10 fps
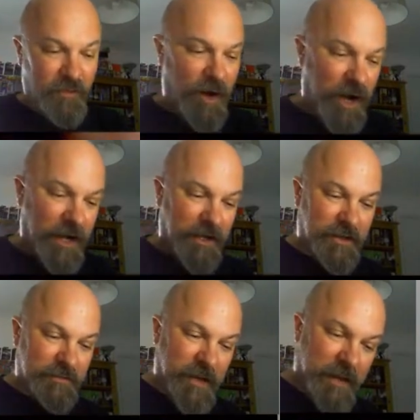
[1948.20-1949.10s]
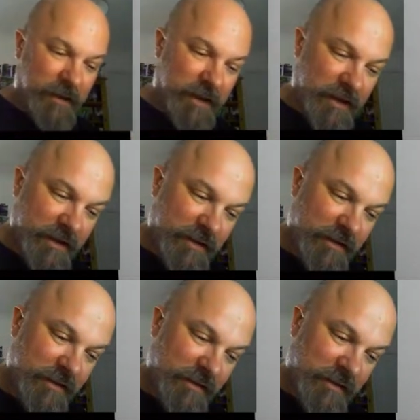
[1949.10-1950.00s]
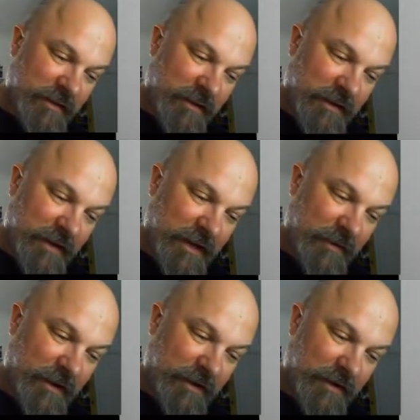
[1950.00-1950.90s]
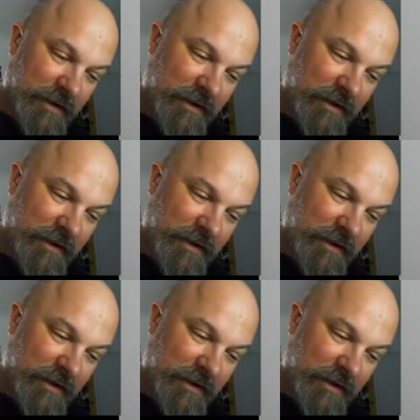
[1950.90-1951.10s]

wild, baby. Here we are.